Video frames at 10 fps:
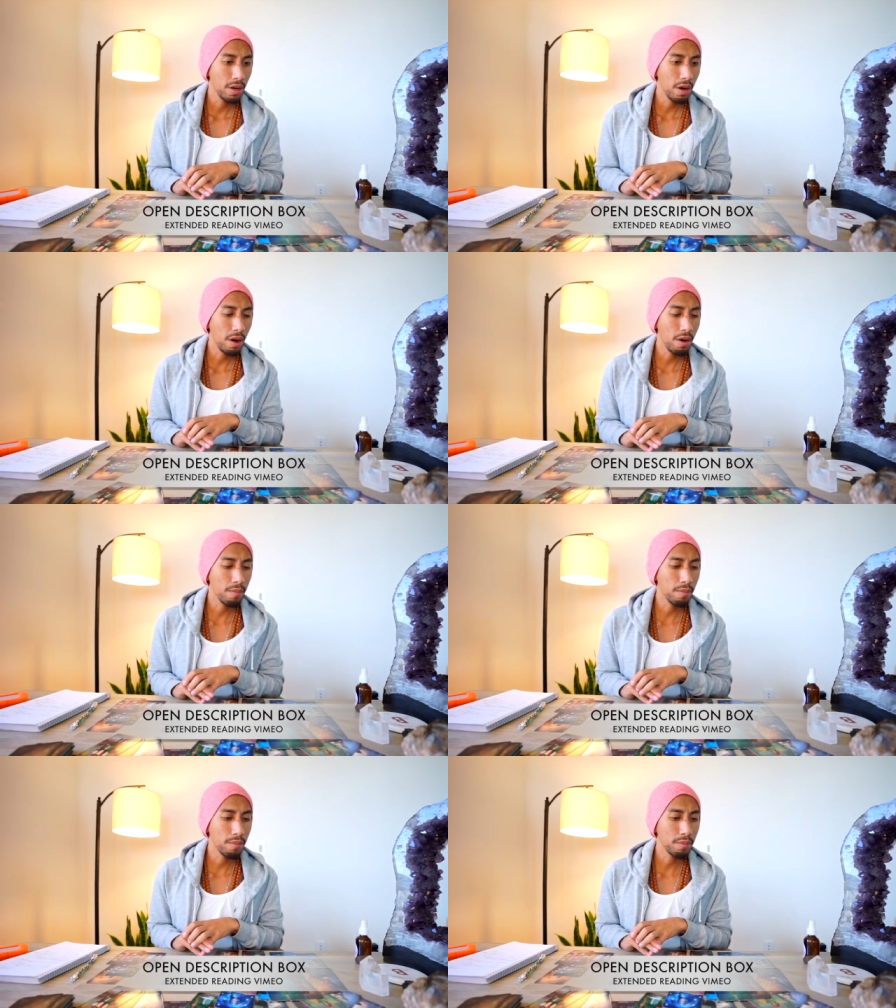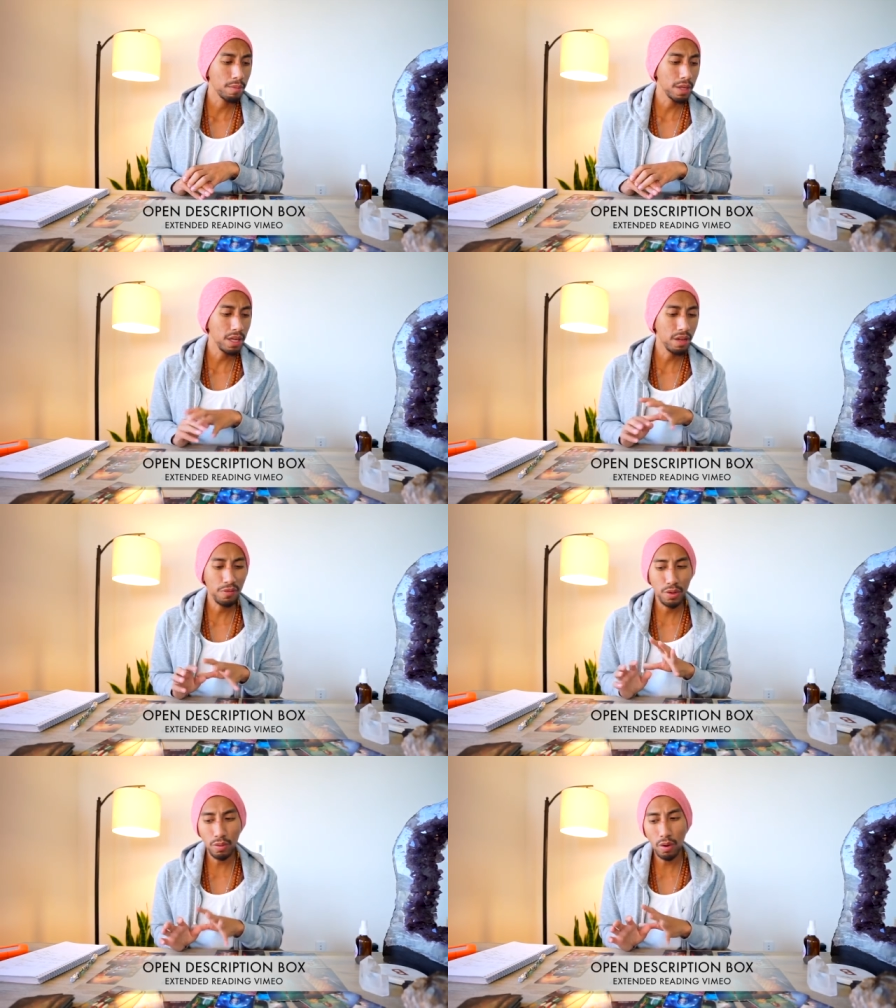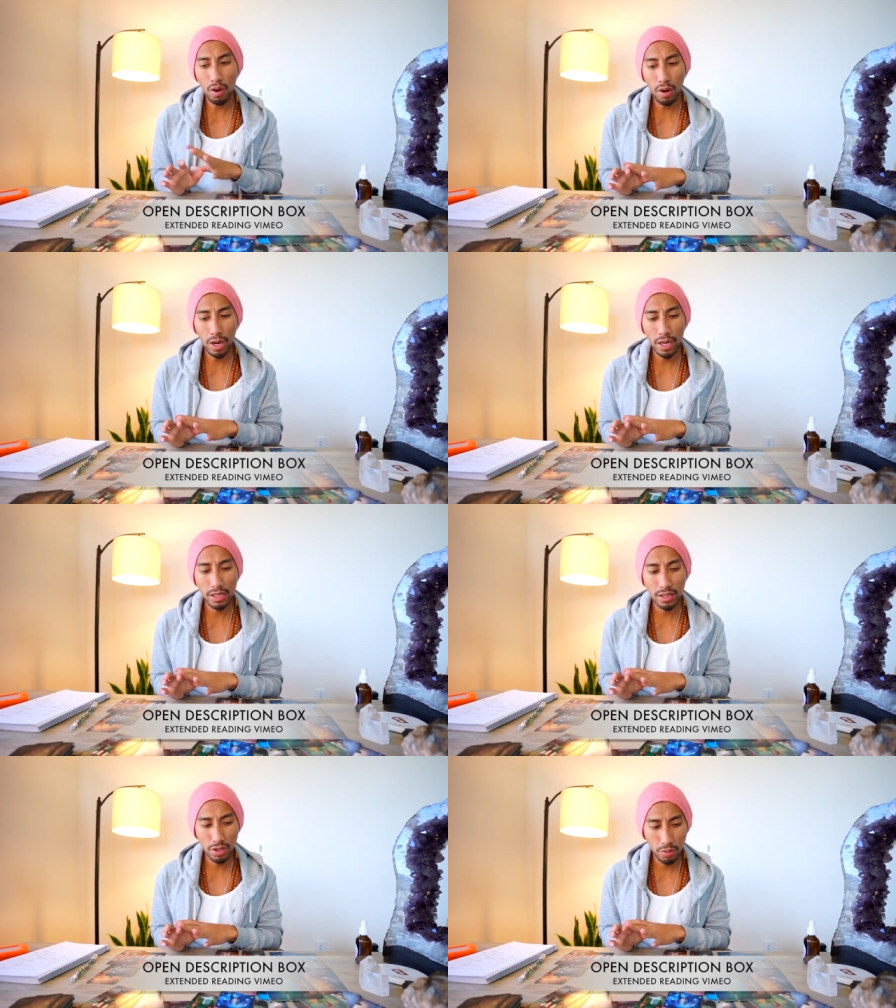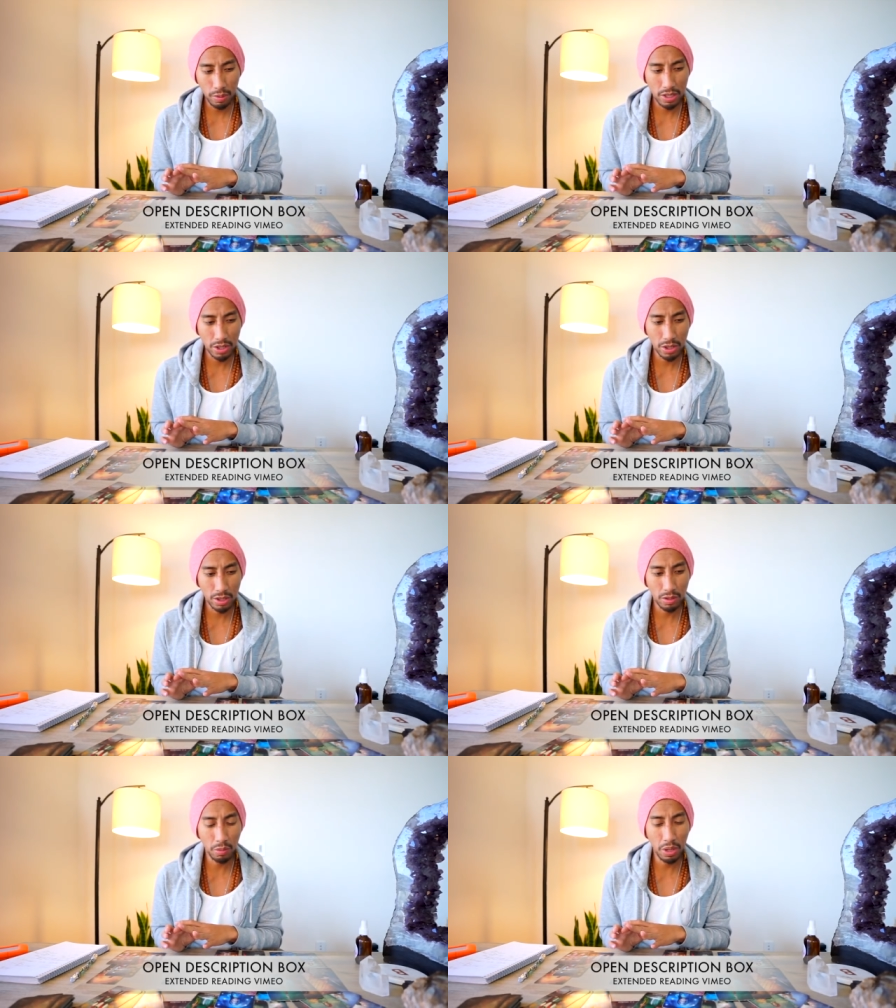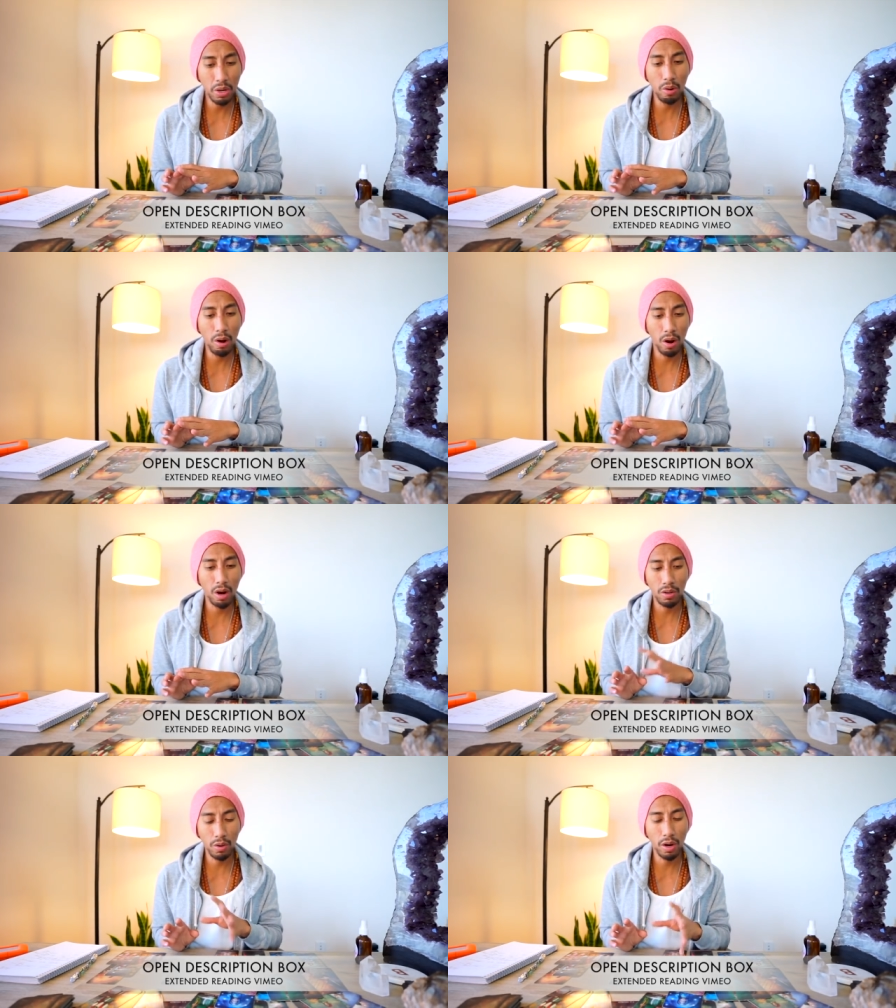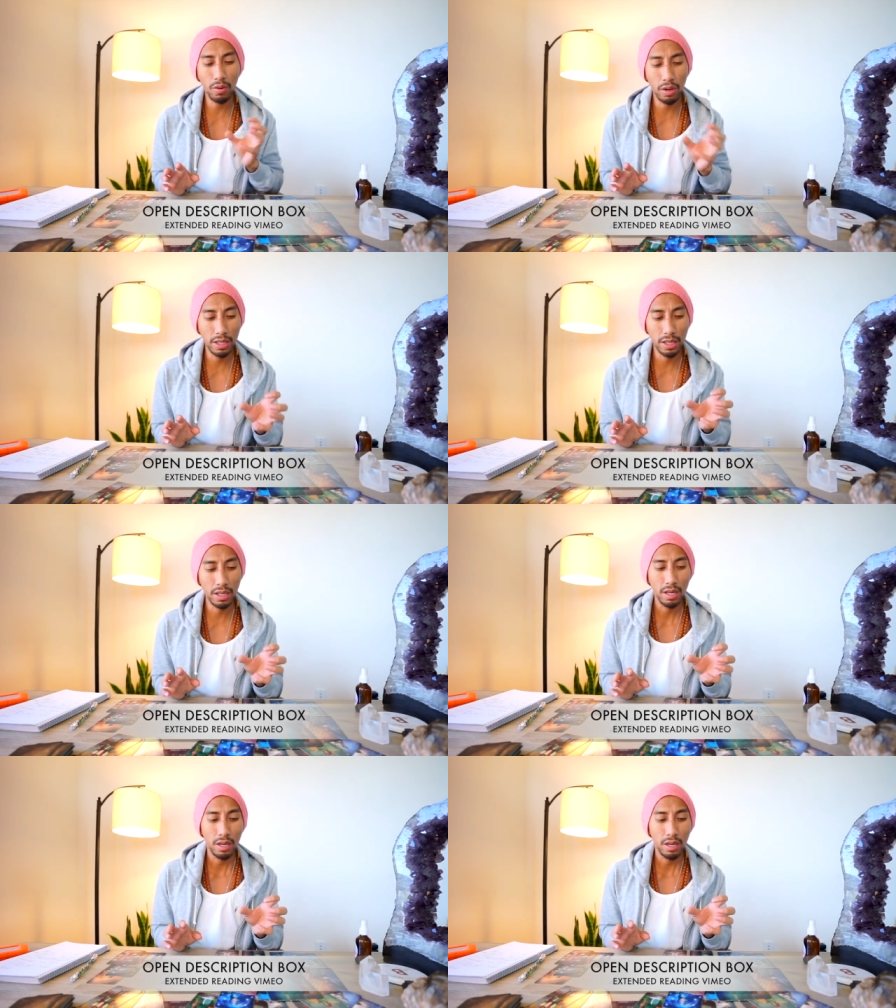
um, if you are in a situation where you ha- you are already